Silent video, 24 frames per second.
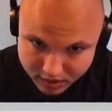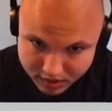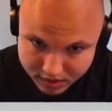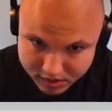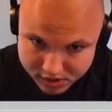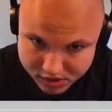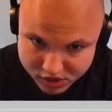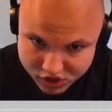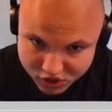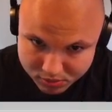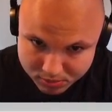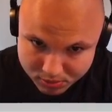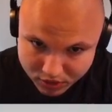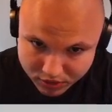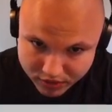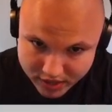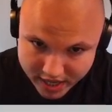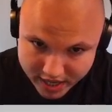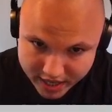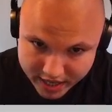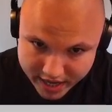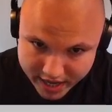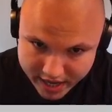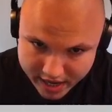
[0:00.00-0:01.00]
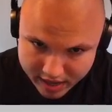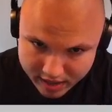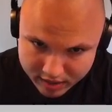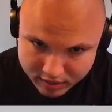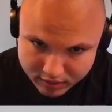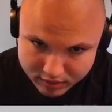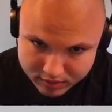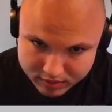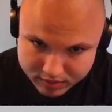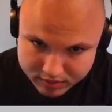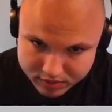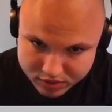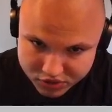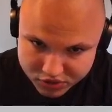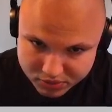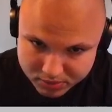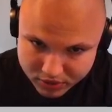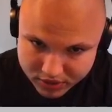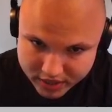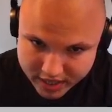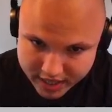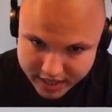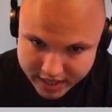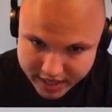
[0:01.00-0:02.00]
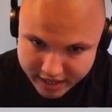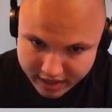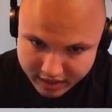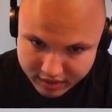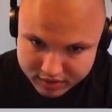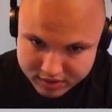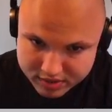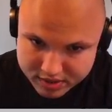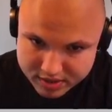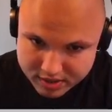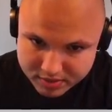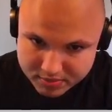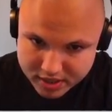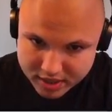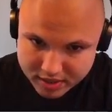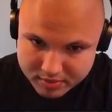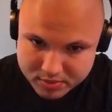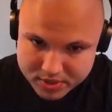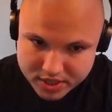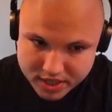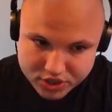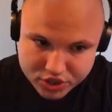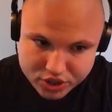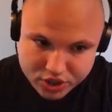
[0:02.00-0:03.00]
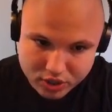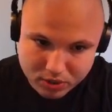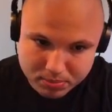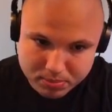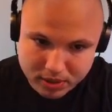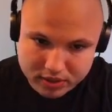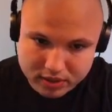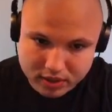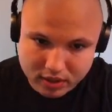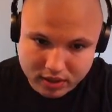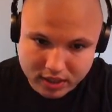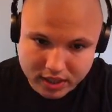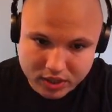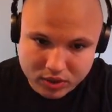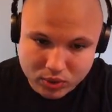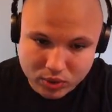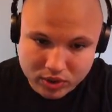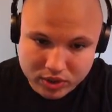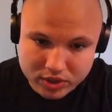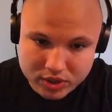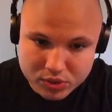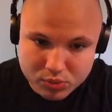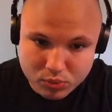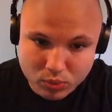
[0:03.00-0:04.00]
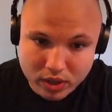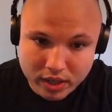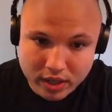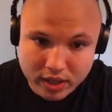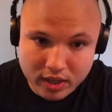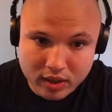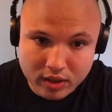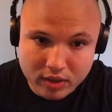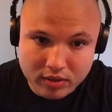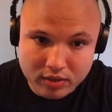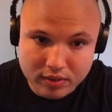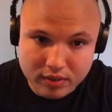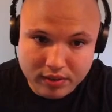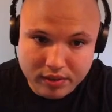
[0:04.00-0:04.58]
Smooth that out. Smooth that out. Sometimes they show up on the lingual as well.